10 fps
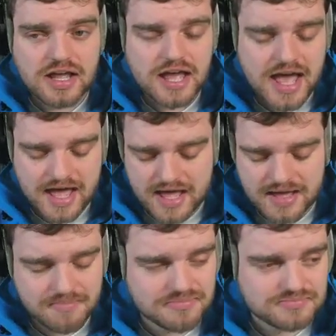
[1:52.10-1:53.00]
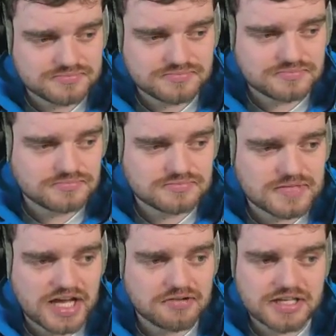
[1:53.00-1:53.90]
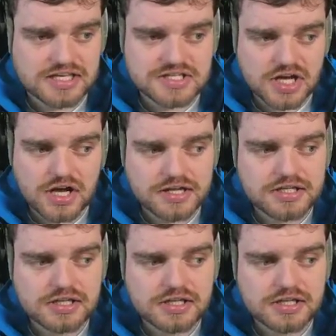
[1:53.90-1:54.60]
I don't think he's good.